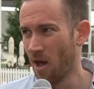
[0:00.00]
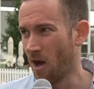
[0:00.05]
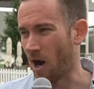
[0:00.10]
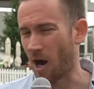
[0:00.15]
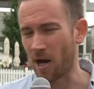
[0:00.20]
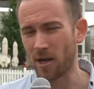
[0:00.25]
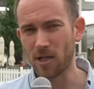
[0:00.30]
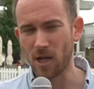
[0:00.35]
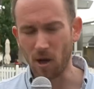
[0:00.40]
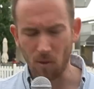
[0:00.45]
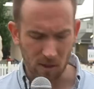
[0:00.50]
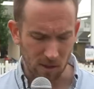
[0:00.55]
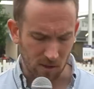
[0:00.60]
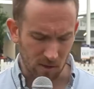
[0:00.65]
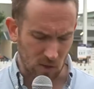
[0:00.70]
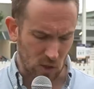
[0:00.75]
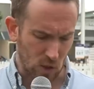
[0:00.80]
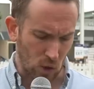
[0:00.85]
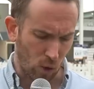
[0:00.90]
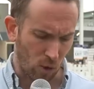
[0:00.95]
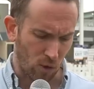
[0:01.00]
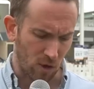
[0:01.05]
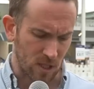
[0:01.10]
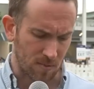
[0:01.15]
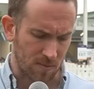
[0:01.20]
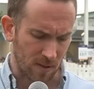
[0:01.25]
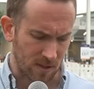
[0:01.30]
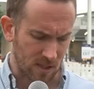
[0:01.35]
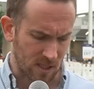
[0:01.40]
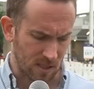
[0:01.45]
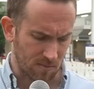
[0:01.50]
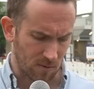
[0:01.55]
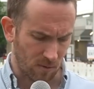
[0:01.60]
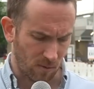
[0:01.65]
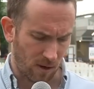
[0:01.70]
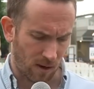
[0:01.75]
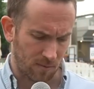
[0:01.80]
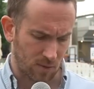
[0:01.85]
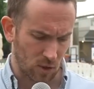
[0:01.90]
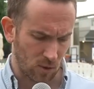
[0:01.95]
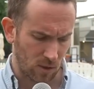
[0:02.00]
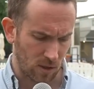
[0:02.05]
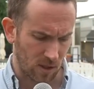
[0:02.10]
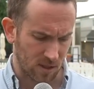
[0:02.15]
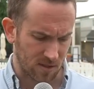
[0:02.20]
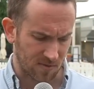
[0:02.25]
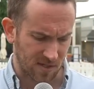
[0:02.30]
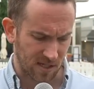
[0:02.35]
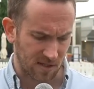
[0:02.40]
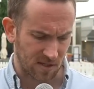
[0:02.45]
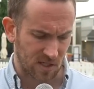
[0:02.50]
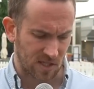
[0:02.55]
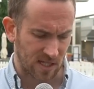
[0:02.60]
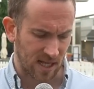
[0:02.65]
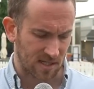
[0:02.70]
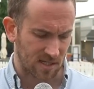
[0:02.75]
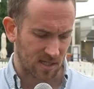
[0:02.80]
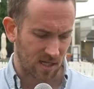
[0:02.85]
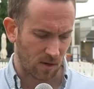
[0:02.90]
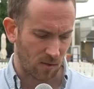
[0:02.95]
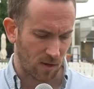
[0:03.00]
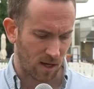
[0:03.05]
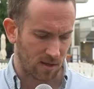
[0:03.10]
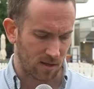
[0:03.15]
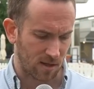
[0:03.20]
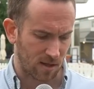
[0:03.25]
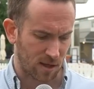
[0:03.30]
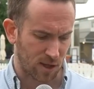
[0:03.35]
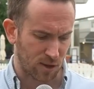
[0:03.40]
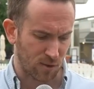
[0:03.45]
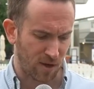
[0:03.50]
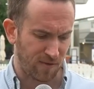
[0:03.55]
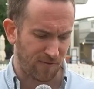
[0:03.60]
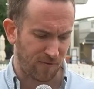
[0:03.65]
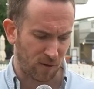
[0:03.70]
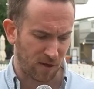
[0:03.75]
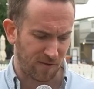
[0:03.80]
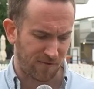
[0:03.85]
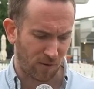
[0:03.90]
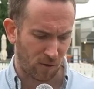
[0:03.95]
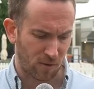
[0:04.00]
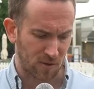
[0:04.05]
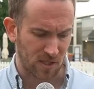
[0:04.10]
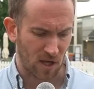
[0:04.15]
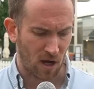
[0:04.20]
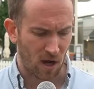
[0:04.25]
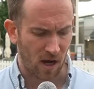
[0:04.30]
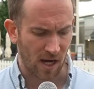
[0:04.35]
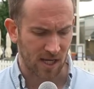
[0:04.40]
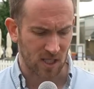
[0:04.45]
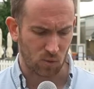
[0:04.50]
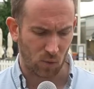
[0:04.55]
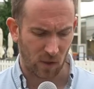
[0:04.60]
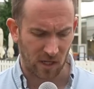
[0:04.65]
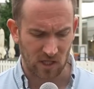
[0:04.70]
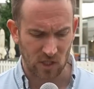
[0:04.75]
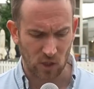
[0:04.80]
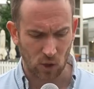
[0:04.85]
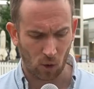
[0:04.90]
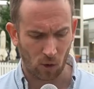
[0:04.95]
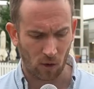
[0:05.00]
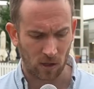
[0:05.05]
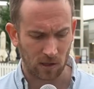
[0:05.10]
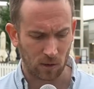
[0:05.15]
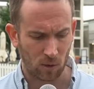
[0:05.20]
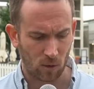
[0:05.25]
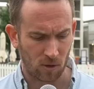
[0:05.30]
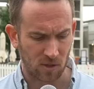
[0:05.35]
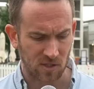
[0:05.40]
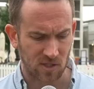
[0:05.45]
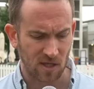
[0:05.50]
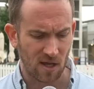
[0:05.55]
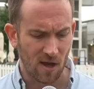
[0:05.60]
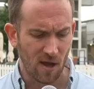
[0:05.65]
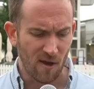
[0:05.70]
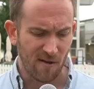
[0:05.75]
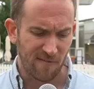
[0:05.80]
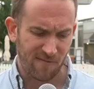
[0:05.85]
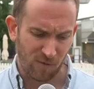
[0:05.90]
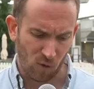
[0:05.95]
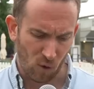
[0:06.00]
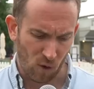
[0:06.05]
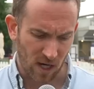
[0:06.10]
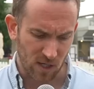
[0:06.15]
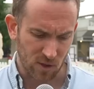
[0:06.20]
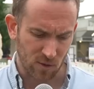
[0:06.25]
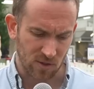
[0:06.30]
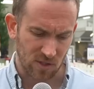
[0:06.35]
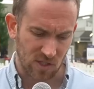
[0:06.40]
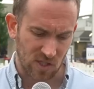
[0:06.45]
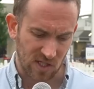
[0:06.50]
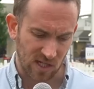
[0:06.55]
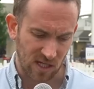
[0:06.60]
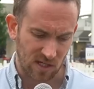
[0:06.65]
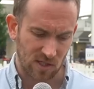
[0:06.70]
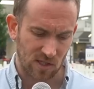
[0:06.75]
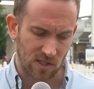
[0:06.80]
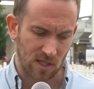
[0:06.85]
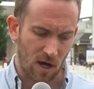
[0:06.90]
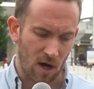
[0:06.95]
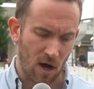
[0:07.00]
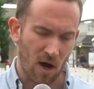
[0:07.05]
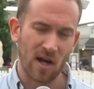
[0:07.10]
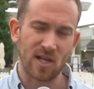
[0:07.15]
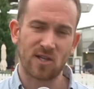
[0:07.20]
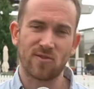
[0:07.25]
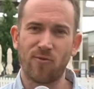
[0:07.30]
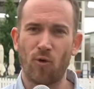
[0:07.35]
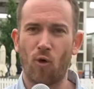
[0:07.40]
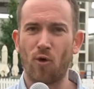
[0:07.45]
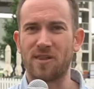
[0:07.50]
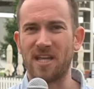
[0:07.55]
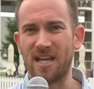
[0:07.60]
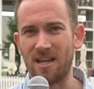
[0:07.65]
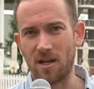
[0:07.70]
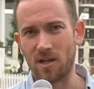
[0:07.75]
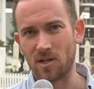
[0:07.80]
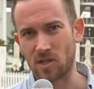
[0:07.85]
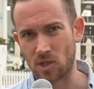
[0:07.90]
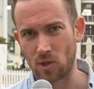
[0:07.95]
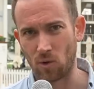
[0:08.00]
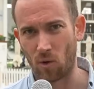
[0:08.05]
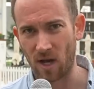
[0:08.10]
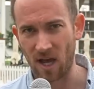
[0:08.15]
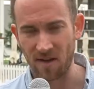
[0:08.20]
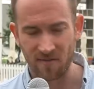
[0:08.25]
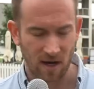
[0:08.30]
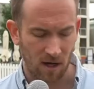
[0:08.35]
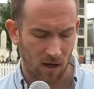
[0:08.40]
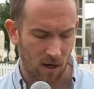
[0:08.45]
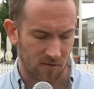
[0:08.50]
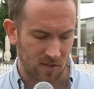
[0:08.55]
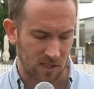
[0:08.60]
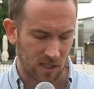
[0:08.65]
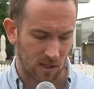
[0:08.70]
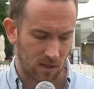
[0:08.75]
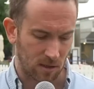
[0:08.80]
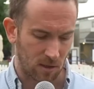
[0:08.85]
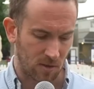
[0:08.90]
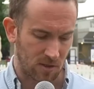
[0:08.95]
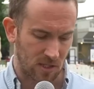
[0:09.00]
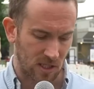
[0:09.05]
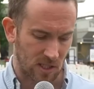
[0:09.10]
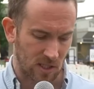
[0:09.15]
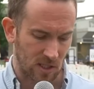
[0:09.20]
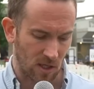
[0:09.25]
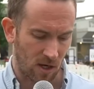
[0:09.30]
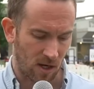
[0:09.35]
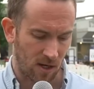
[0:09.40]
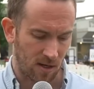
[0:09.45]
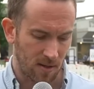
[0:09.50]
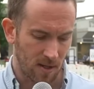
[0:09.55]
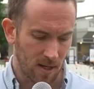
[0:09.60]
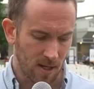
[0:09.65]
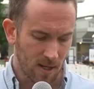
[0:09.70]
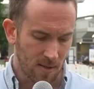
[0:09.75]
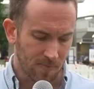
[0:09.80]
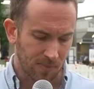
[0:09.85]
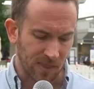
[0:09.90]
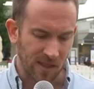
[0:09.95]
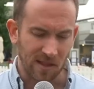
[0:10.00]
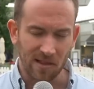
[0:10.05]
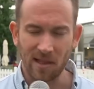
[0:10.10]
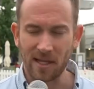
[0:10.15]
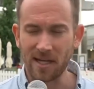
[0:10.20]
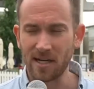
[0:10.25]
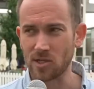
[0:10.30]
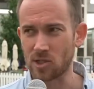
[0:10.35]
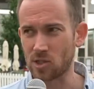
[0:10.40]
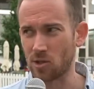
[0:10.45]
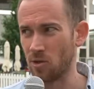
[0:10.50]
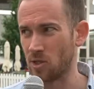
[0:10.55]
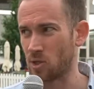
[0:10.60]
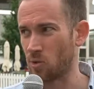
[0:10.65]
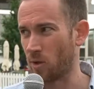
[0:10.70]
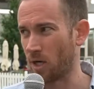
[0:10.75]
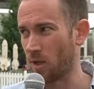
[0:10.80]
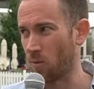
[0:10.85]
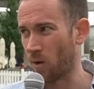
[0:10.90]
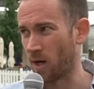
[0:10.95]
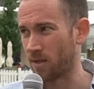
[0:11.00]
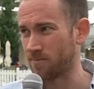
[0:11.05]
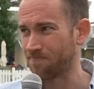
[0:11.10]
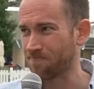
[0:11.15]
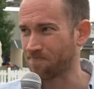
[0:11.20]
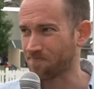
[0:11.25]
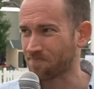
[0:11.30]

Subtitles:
I don't know what a good score is, but I'm sure you guys have seen the stats anyway. The 344 is the highest winning score at Lord's. 406 is the highest fourth innings score ever, obviously in a losing side. The lead is 221.